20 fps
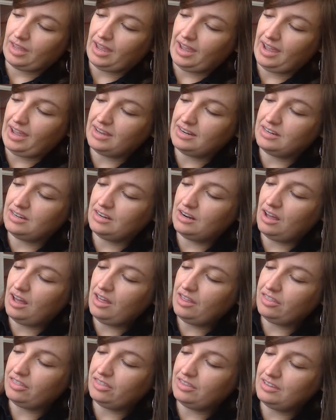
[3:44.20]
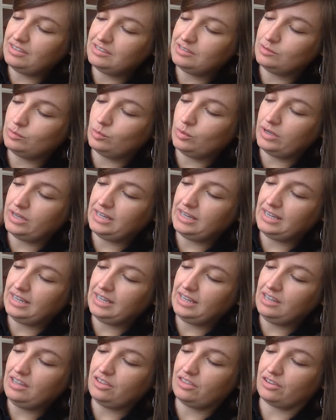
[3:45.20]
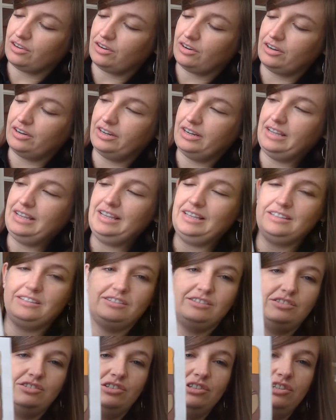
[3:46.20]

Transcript: And not this one either, it's